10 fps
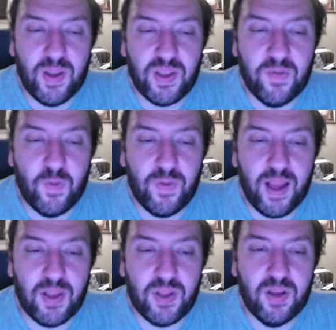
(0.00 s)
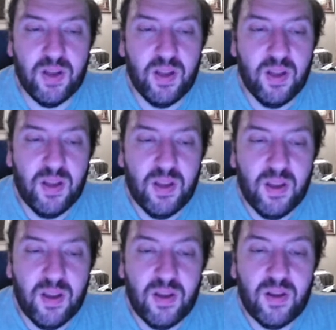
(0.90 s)
than 4,000.
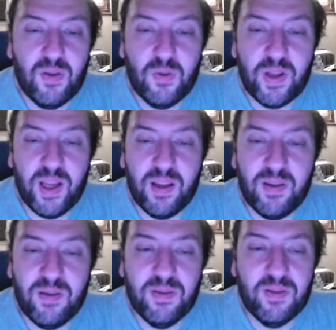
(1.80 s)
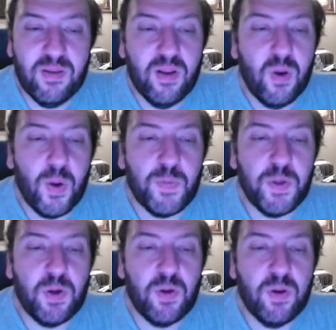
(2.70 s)
Okay. Once per
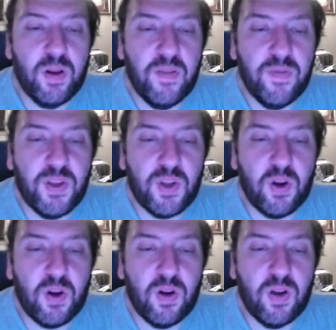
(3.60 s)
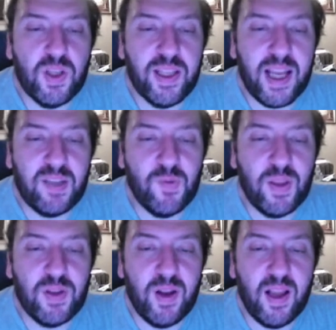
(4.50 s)
turn, if this card's attack is
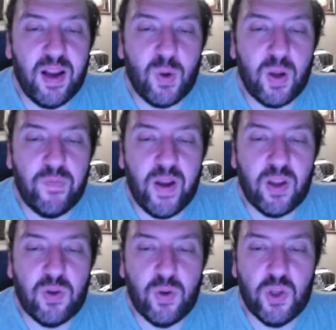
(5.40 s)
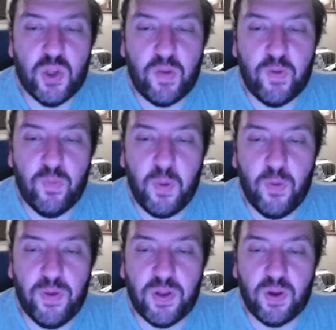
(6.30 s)
4,000 or higher quick effect, you can shuffle both
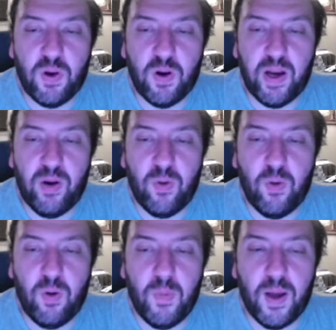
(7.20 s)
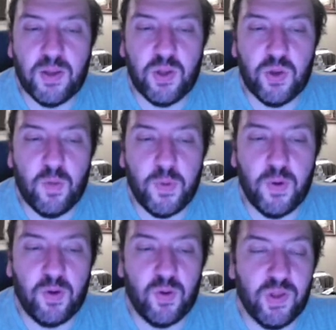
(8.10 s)
this card and all monsters your
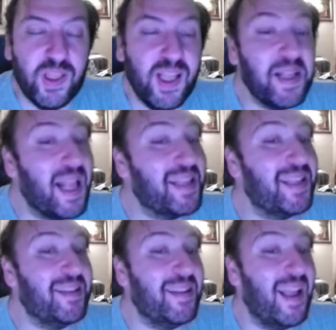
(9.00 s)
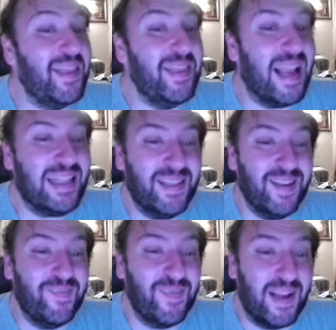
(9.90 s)
opponent controls into deck. That's a nasty
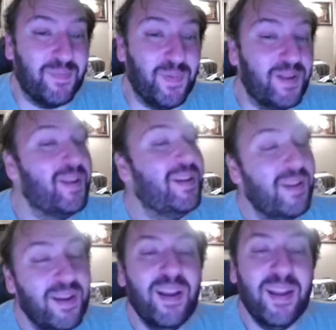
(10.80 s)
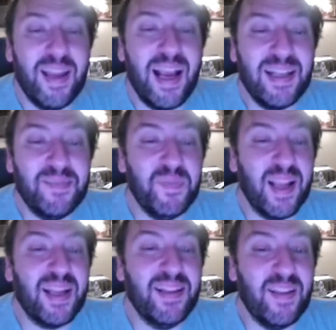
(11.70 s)
effect, but yeah, something I
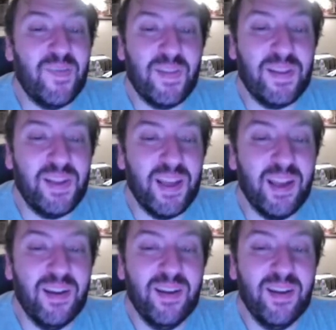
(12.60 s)
can definitely see